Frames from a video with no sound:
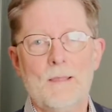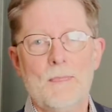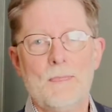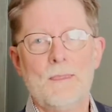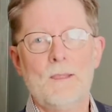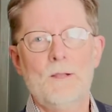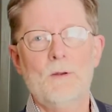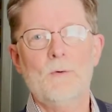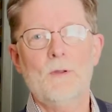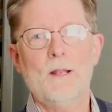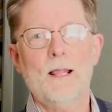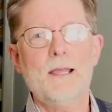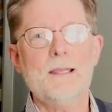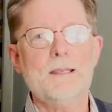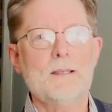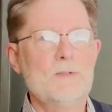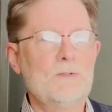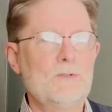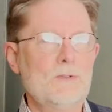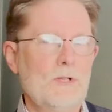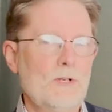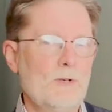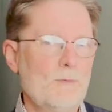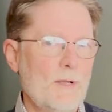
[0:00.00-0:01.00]
You know, when I
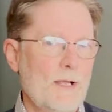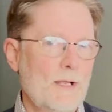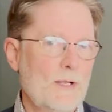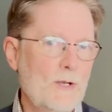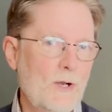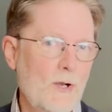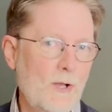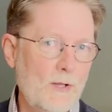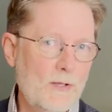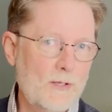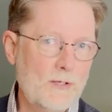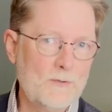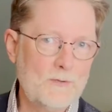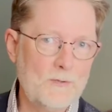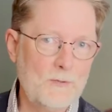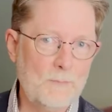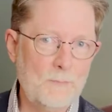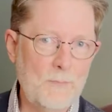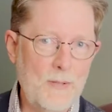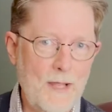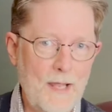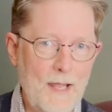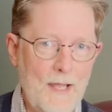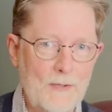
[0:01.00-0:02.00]
consider my calling as a
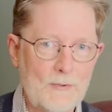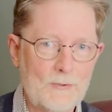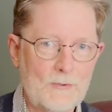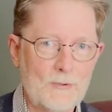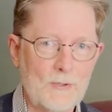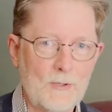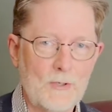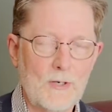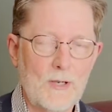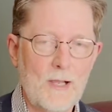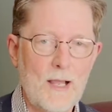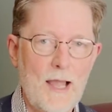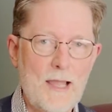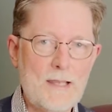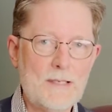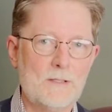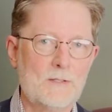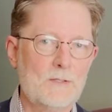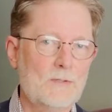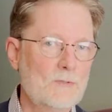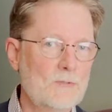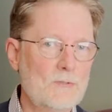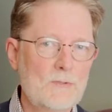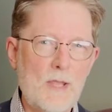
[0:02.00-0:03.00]
pastor, I
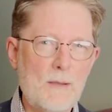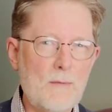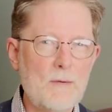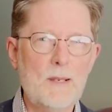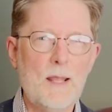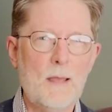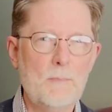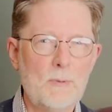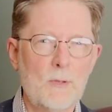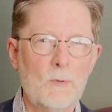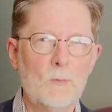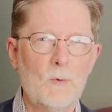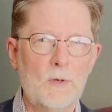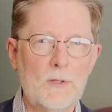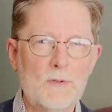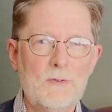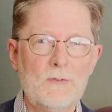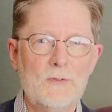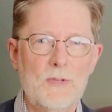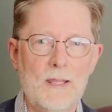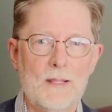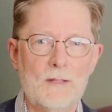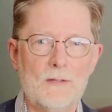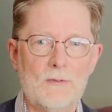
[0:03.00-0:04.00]
could sum it up in one
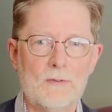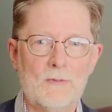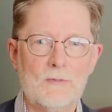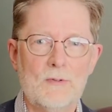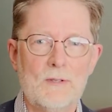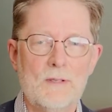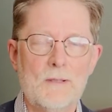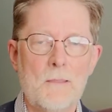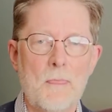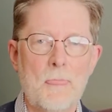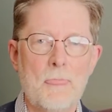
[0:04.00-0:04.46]
sentence.